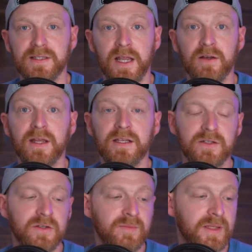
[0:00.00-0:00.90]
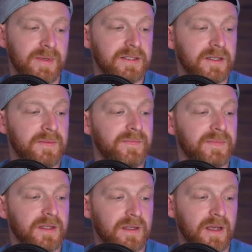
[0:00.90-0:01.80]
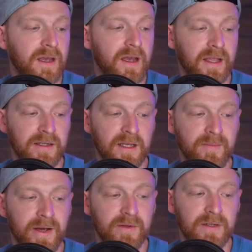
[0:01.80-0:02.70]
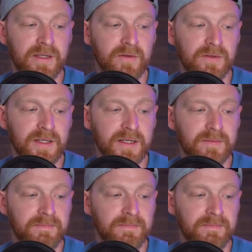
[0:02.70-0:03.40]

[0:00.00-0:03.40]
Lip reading: standard 82 millimeter. And yeah, the mount Nikon Z.